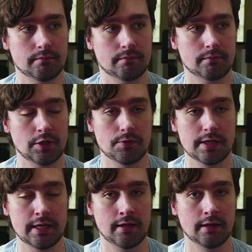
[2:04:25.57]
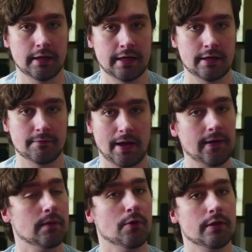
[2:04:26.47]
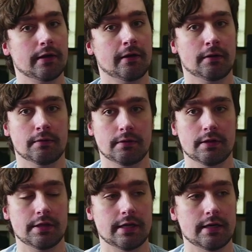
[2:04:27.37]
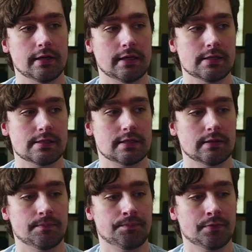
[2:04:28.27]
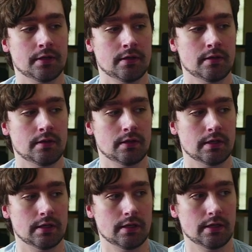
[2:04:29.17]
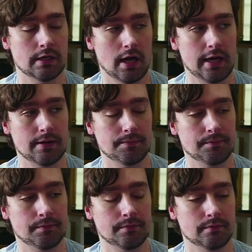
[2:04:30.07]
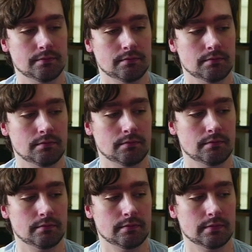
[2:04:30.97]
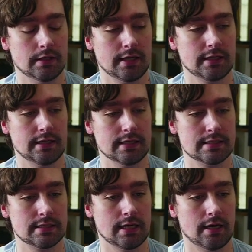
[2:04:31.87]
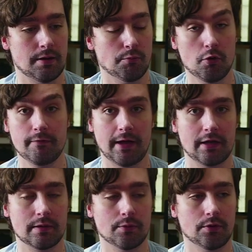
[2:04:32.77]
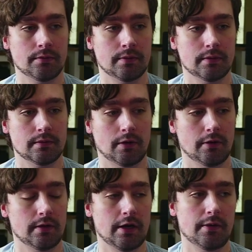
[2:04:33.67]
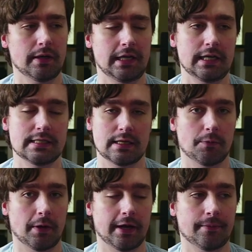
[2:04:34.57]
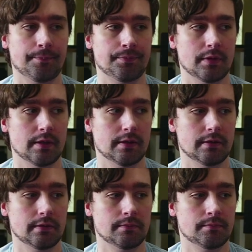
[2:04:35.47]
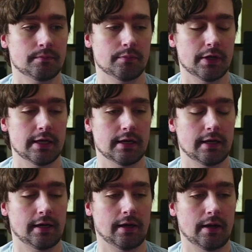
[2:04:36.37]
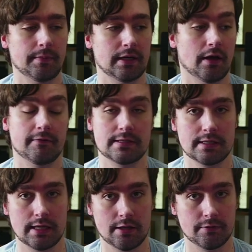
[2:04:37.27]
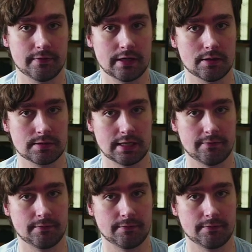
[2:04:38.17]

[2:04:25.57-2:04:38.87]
unique and valuable there that is not not that it's uh, more valuable, or uh, it is in a way. But uh, I mean, obviously, the other videos have